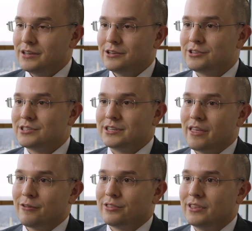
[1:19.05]
which is
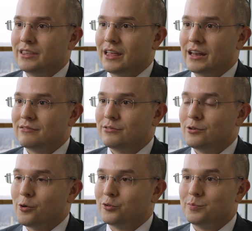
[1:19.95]
another thing that
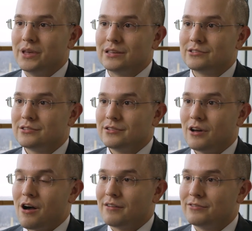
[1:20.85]
goes missed
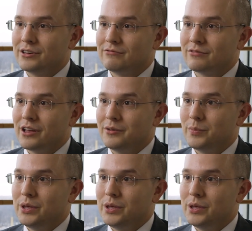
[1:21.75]
often, right?